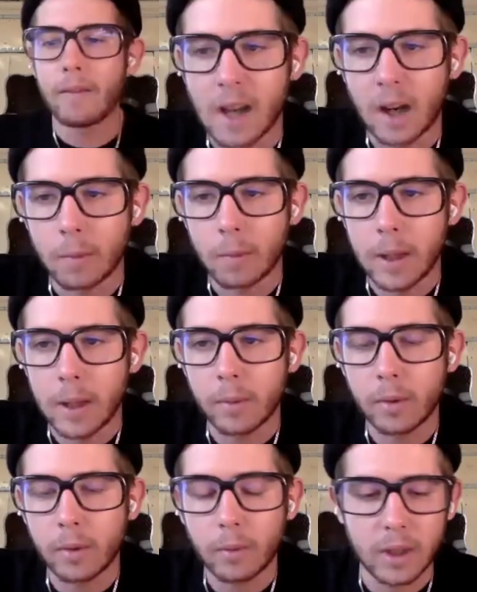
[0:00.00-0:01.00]
young
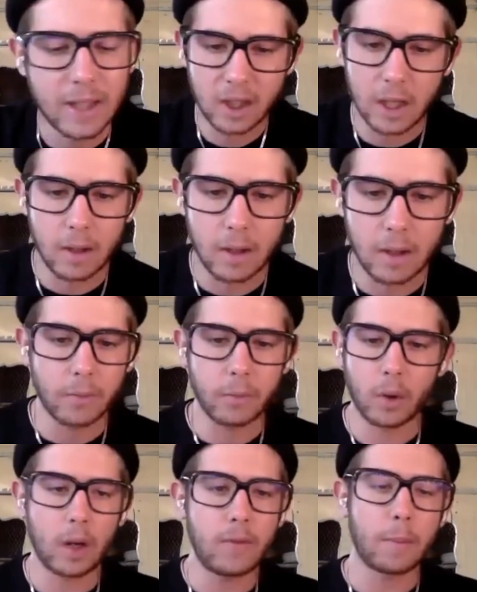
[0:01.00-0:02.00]
people, which is actually
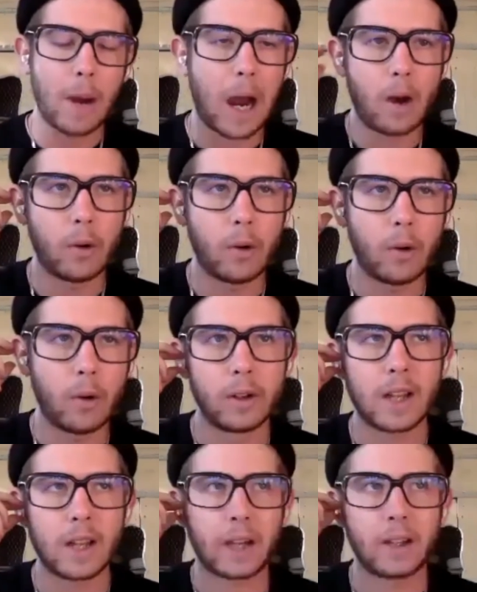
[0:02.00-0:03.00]
not even a power.
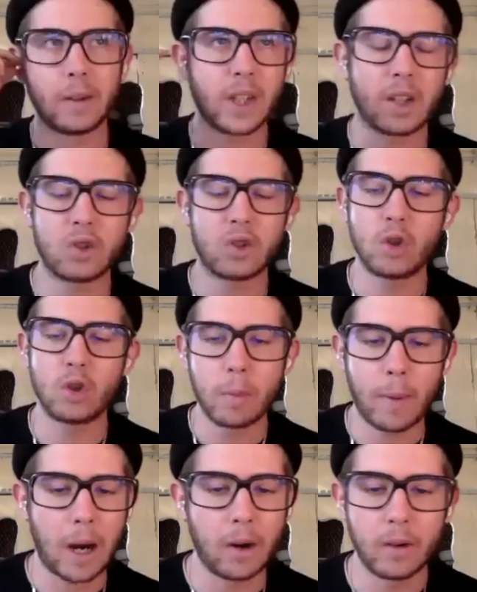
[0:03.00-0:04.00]
It's like a
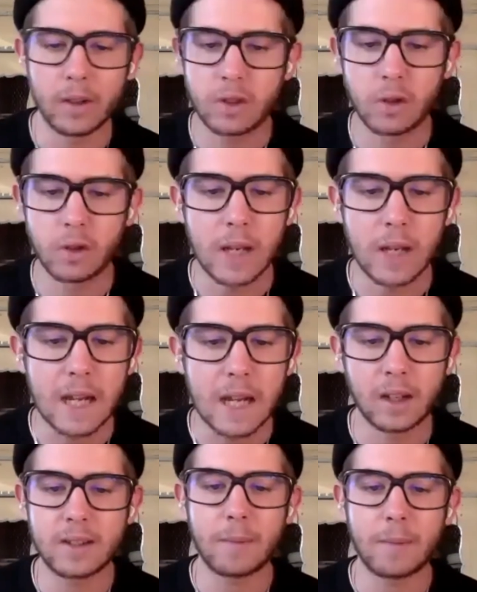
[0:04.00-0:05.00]
superpower. It's unique,
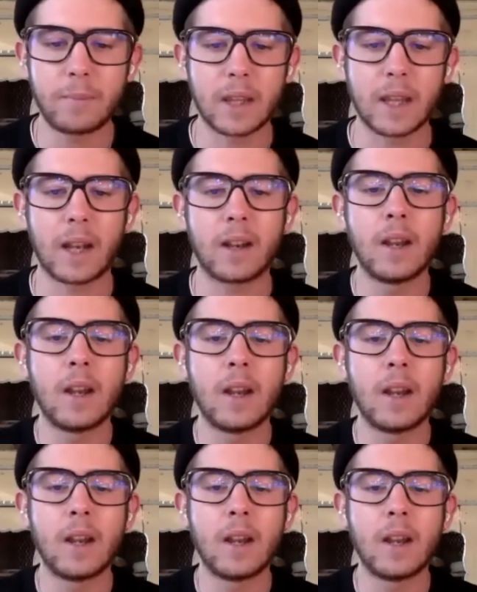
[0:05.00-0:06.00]
and it's something that
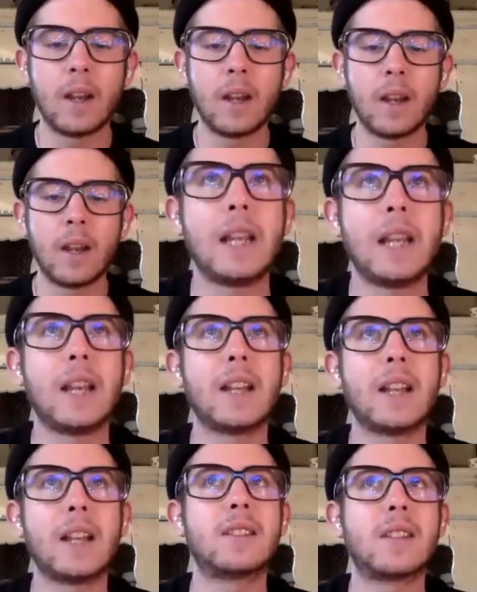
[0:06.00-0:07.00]
doesn't really.
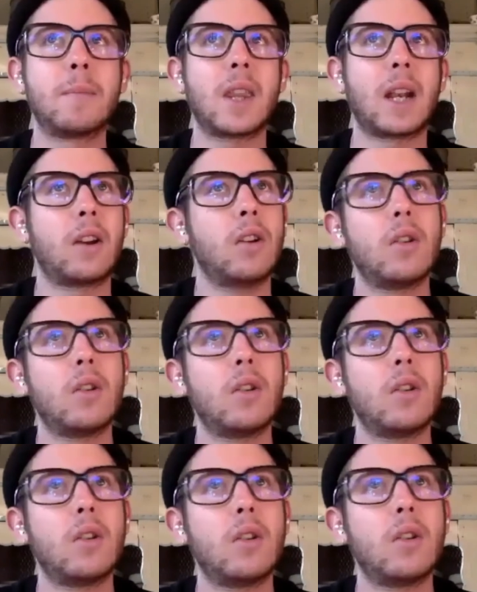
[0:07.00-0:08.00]
It's something that I don't know
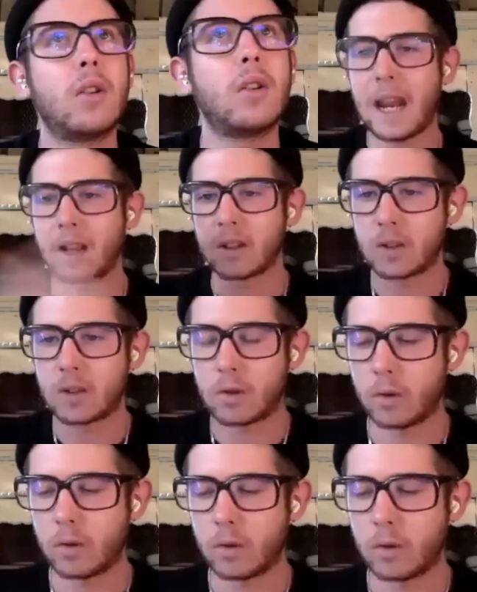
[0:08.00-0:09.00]
if sustains
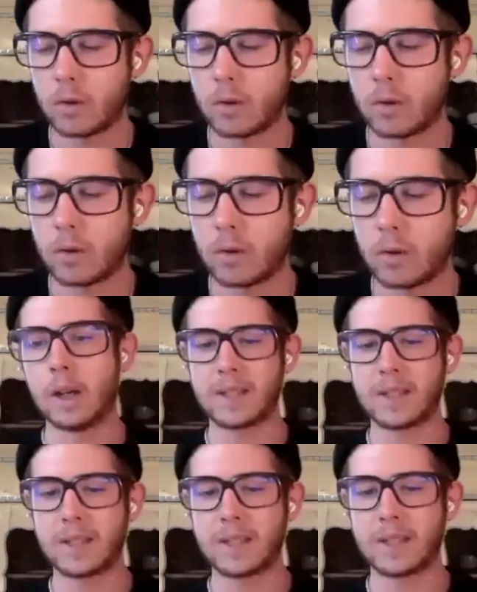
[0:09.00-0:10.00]
through an entire career, but
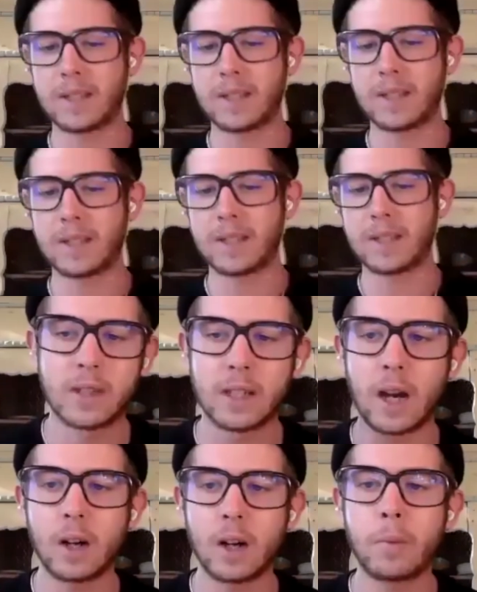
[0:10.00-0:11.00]
something that you have as a
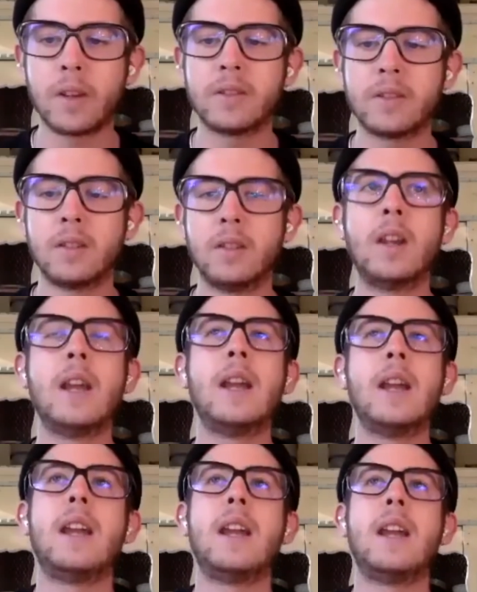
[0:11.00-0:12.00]
young person
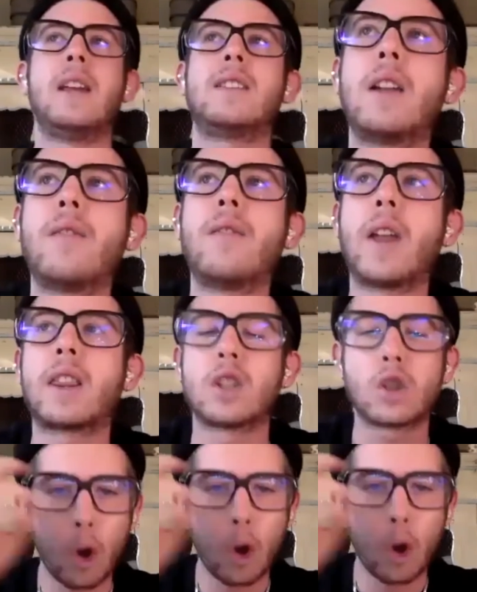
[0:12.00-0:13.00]
is a kind of like
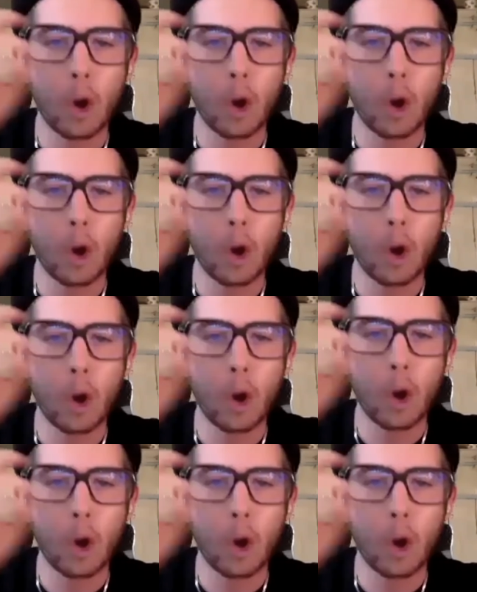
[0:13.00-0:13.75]
this cultivated